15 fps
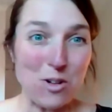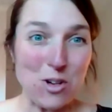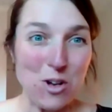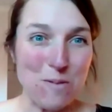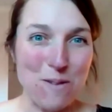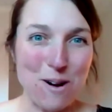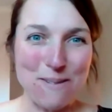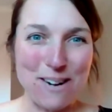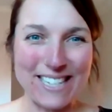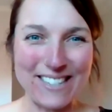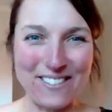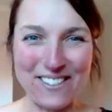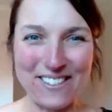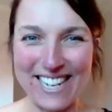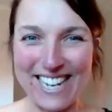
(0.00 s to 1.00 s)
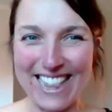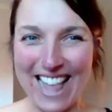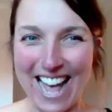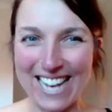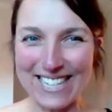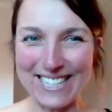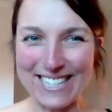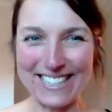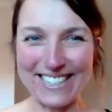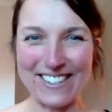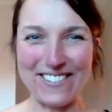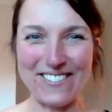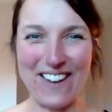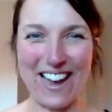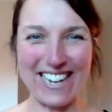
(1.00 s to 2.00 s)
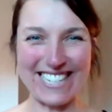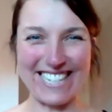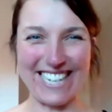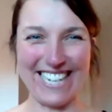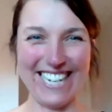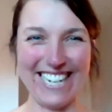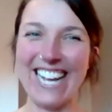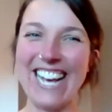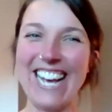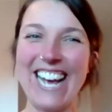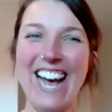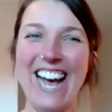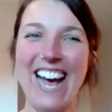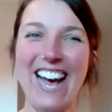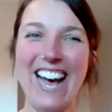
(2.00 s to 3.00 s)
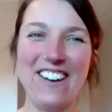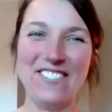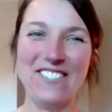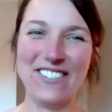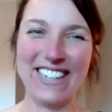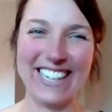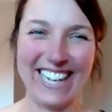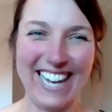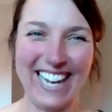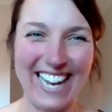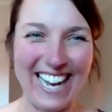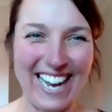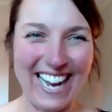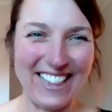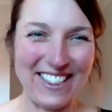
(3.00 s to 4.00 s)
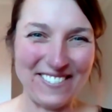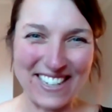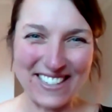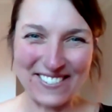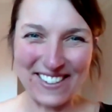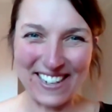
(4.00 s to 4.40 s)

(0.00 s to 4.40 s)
two more minutes if there's any last question. Um, otherwise,